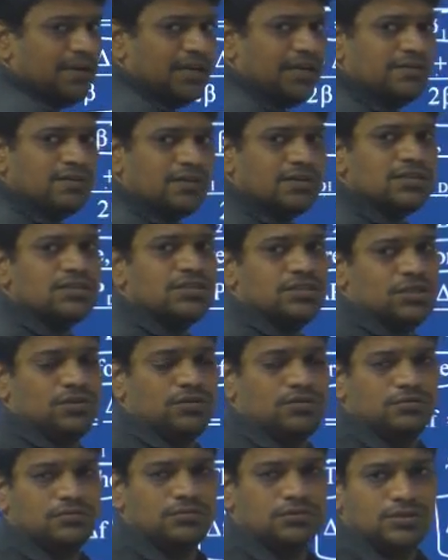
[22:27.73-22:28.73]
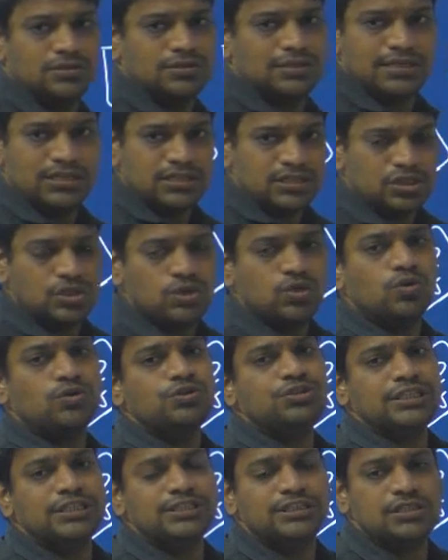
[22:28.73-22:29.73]
PD1 is 0. So there is
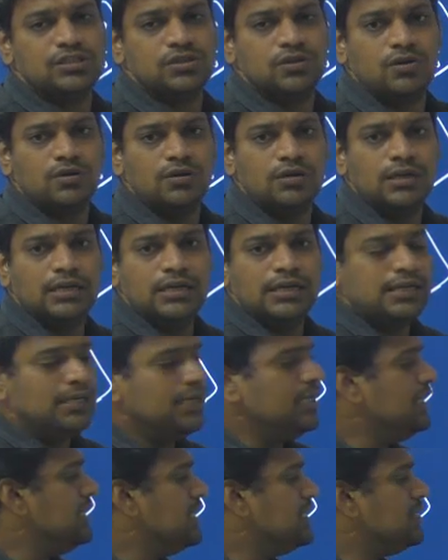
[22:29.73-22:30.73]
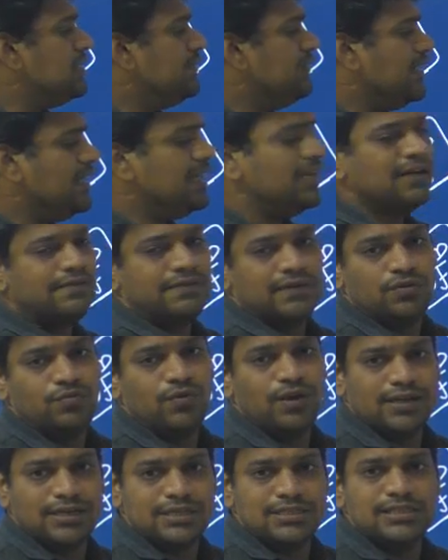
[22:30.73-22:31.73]
no change in load in case of area 1.
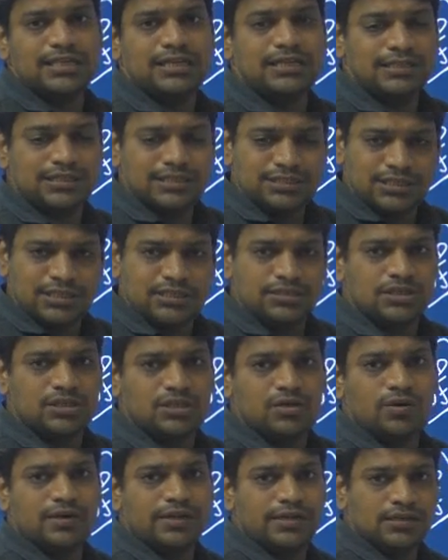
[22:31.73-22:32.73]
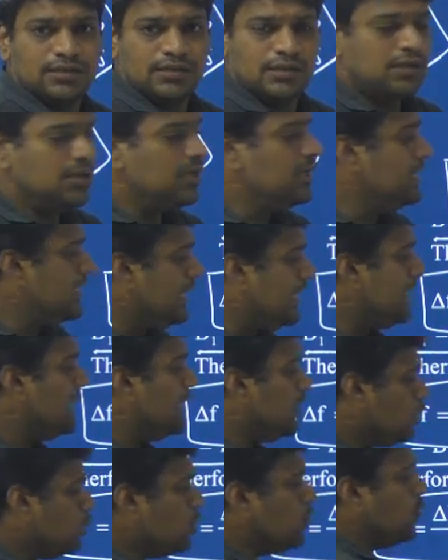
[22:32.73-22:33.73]
We are considering the change in load in
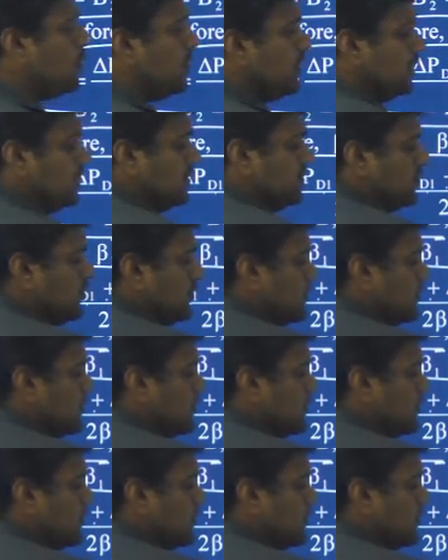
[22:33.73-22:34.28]
area 2 only.